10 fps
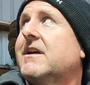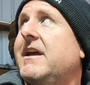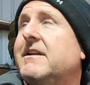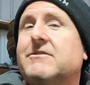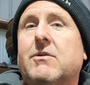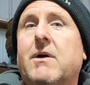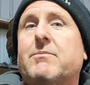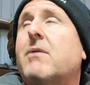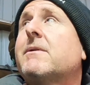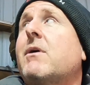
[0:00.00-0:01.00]
And so I
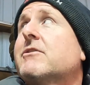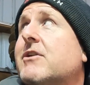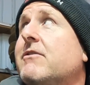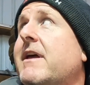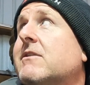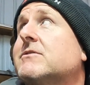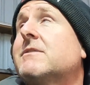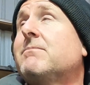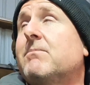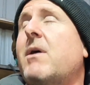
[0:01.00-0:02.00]
probably won't show that because
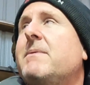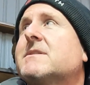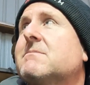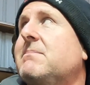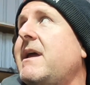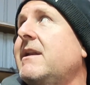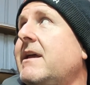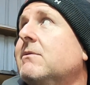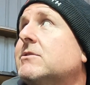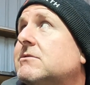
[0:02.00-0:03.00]
there might be some bad
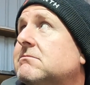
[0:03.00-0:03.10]
language.